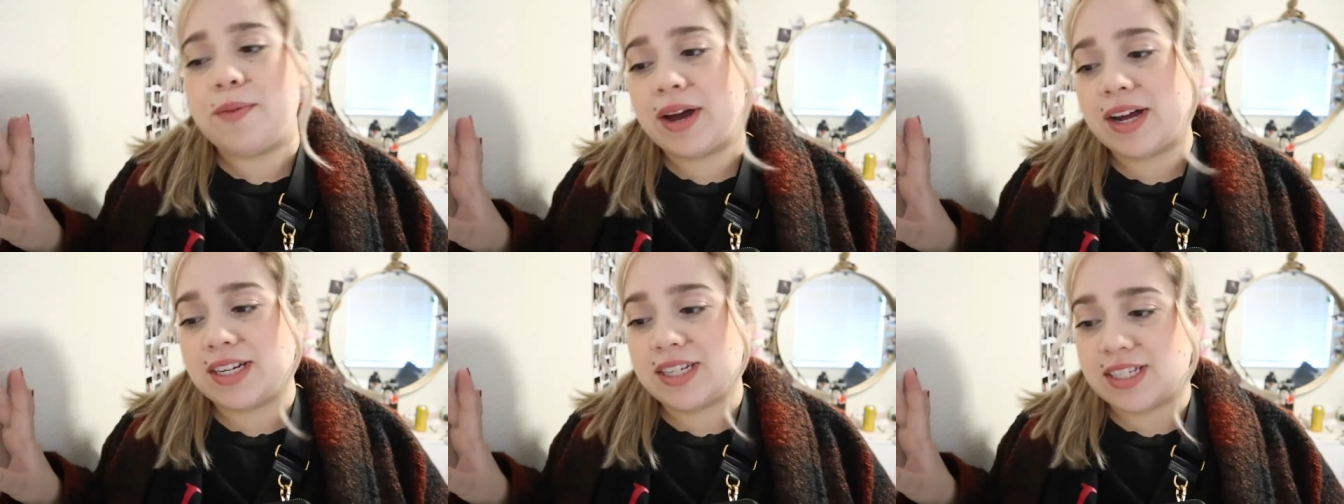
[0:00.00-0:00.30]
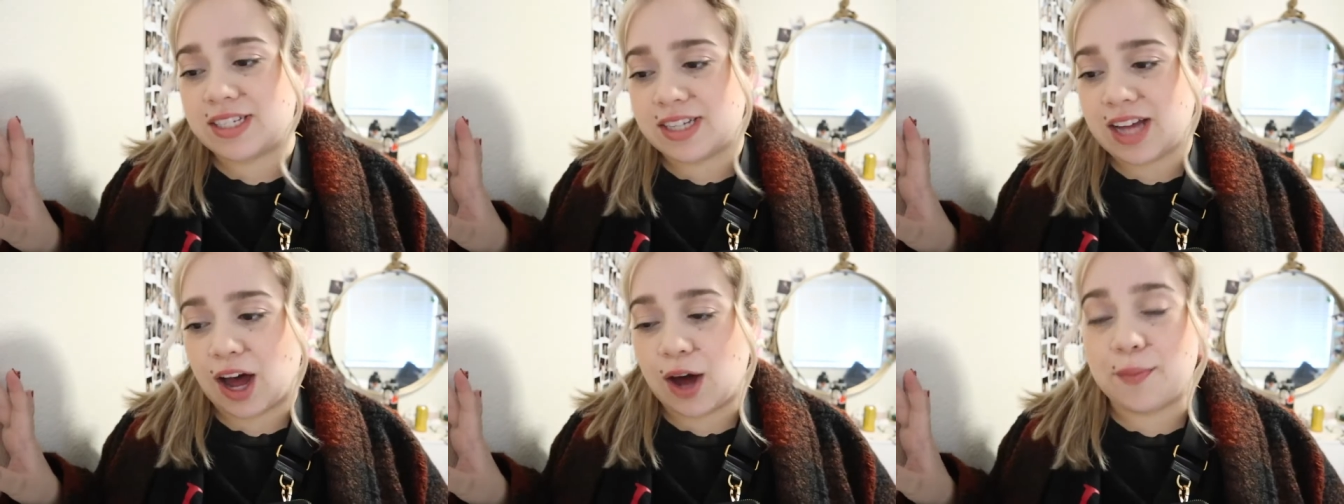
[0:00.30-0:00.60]
Back into
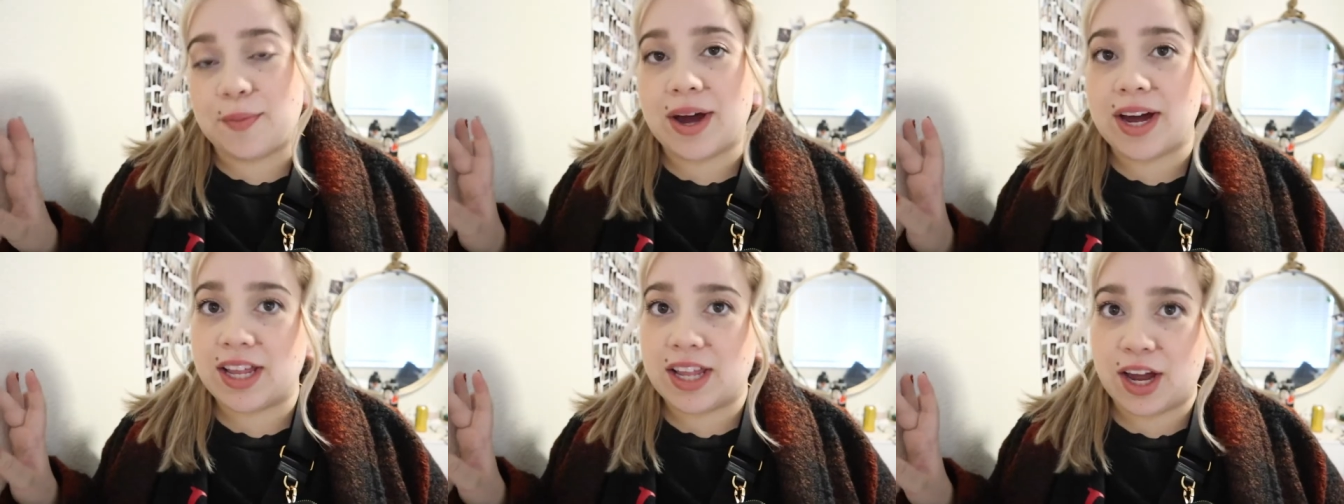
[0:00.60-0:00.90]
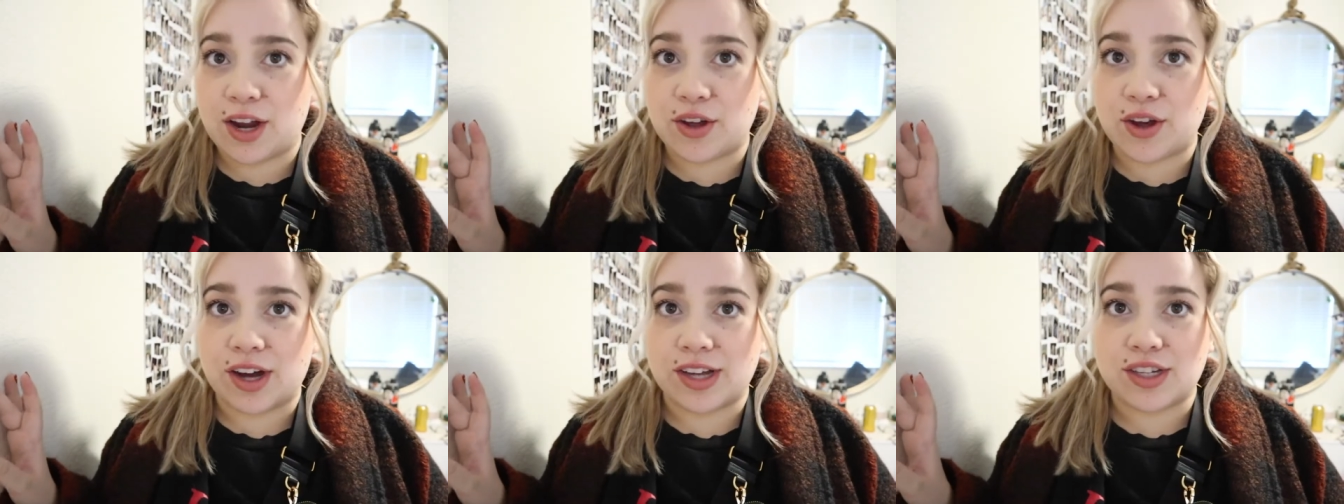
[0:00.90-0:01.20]
style. I'm not gonna
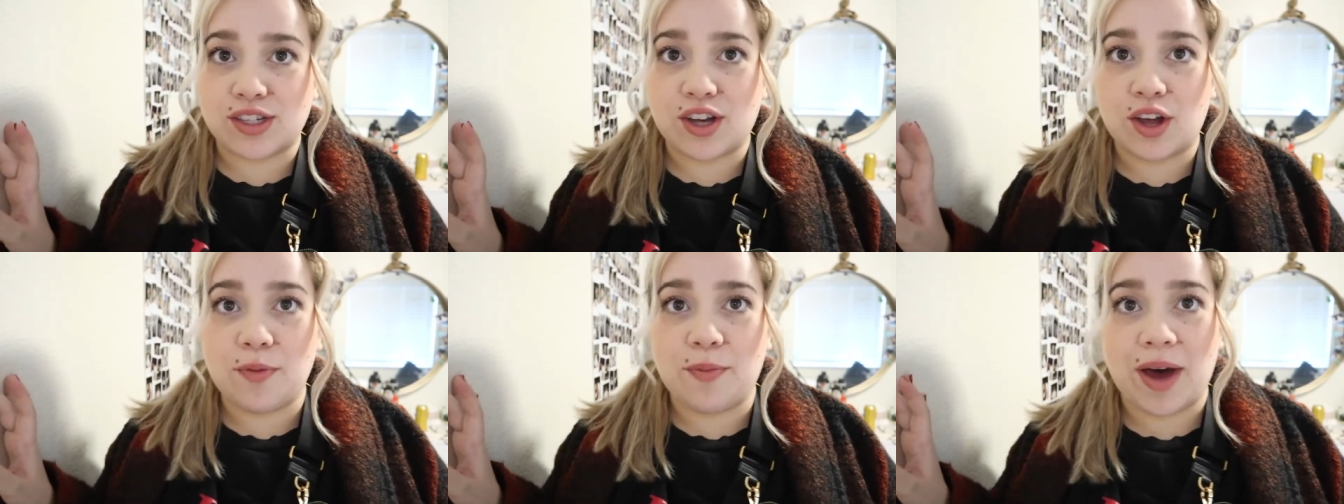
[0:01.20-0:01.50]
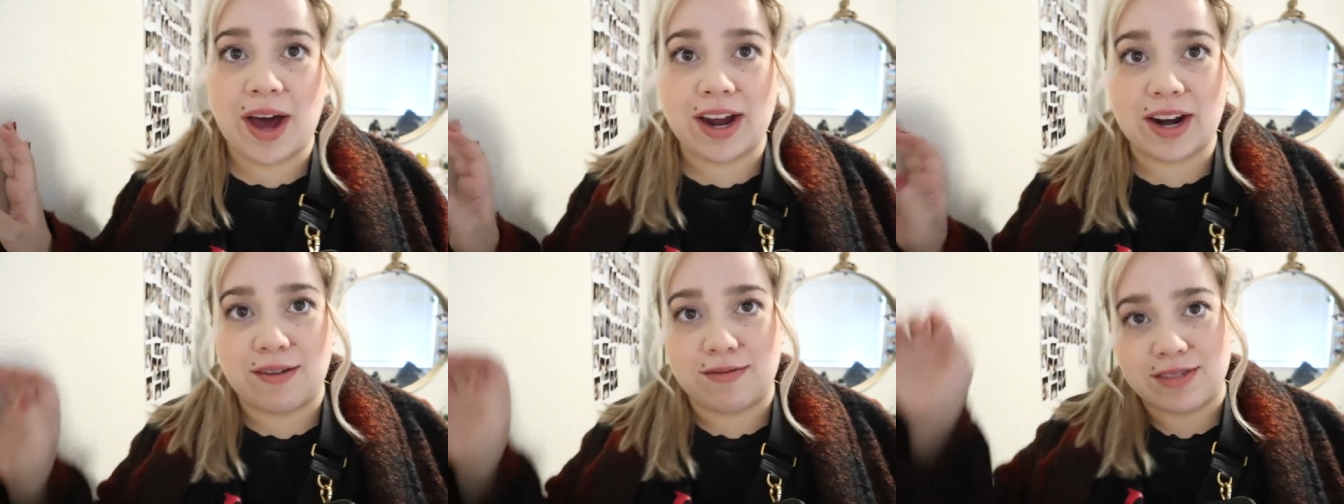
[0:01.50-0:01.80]
lie to you guys. I saw the
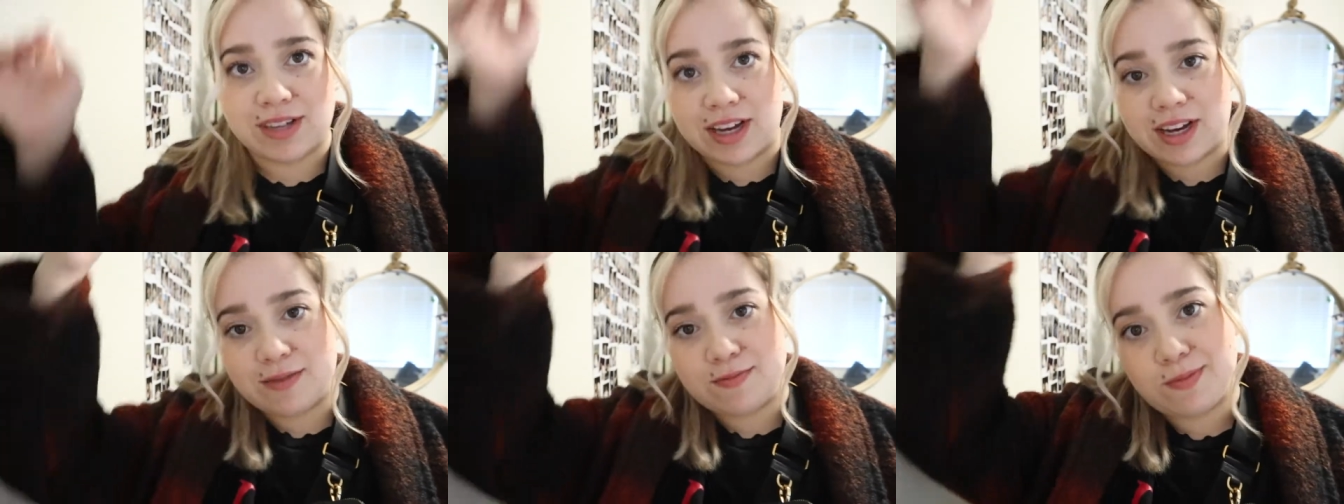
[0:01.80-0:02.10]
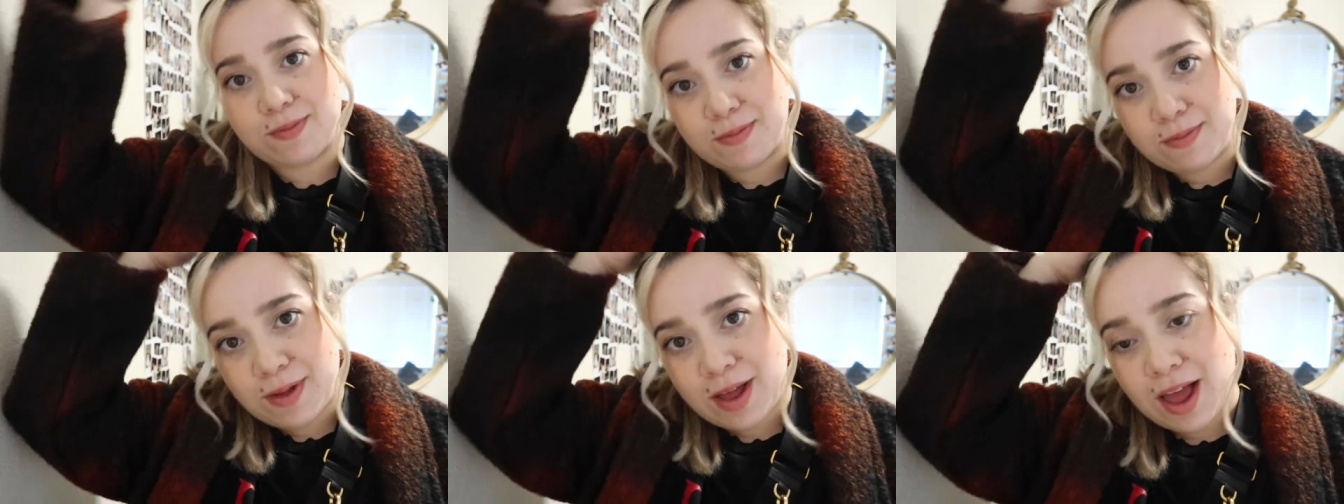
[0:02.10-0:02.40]
bag and I was like,
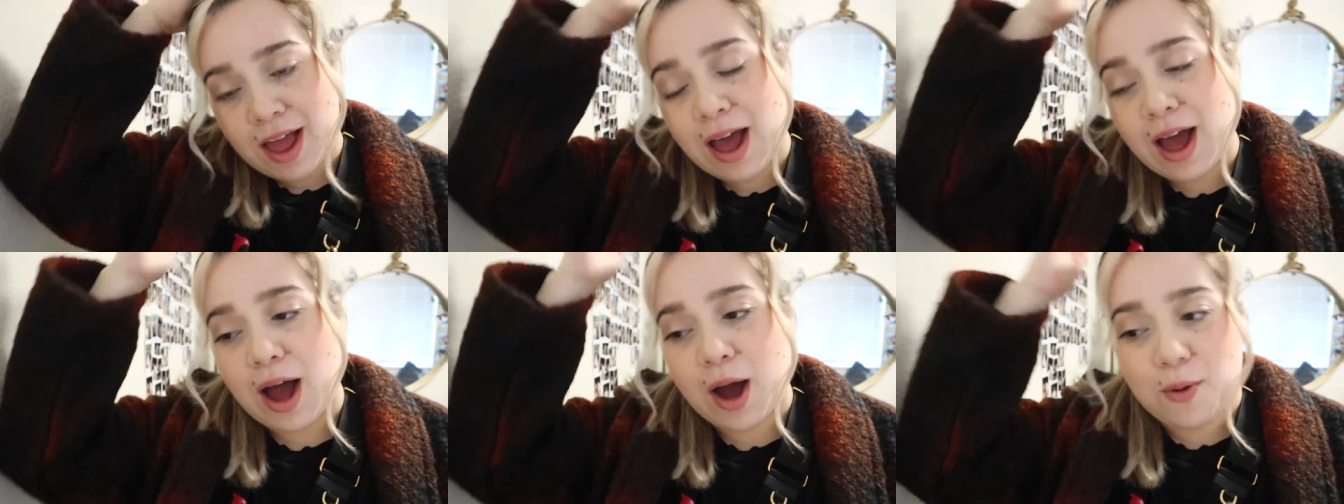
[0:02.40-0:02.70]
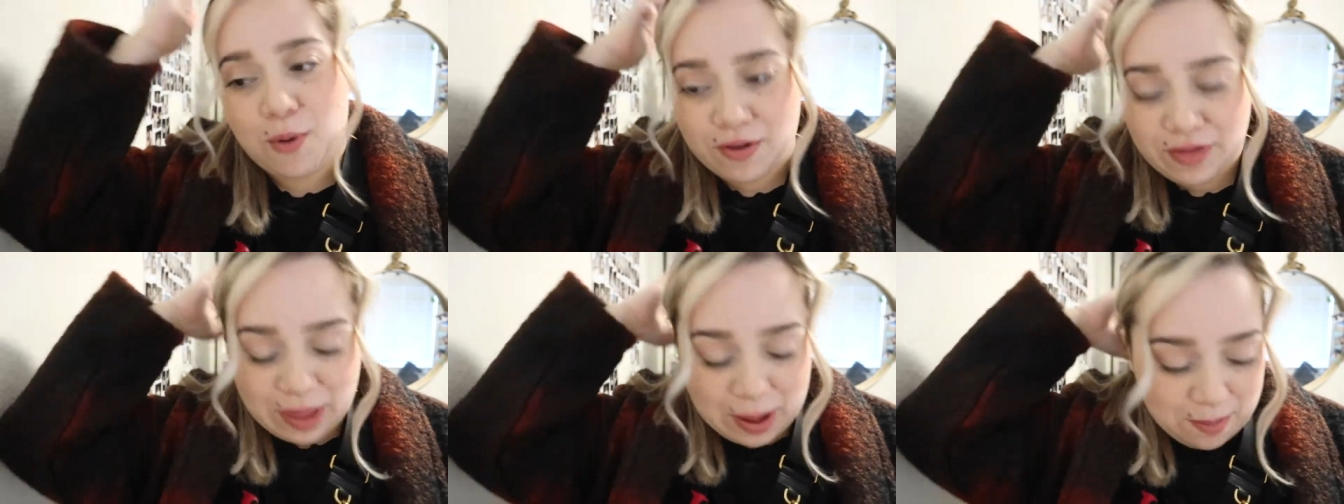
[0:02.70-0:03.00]
I
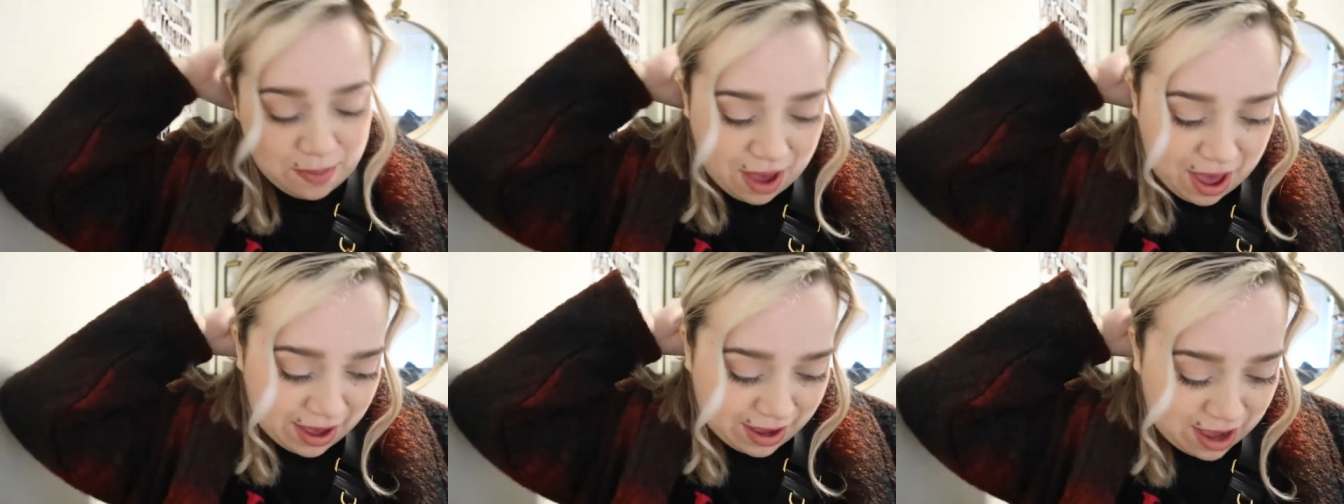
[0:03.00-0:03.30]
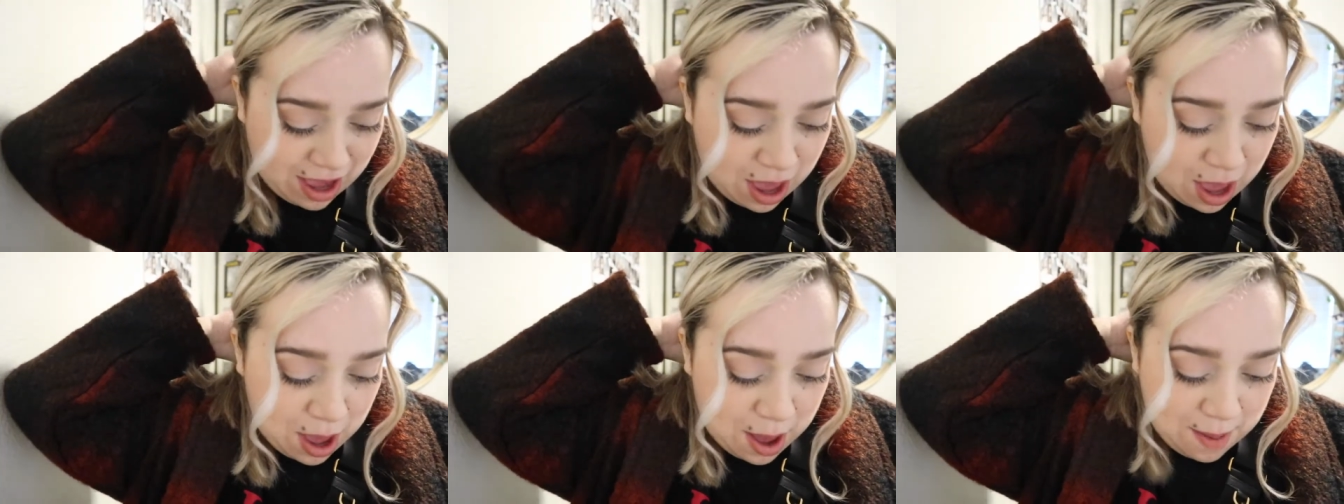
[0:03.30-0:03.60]
want that bag.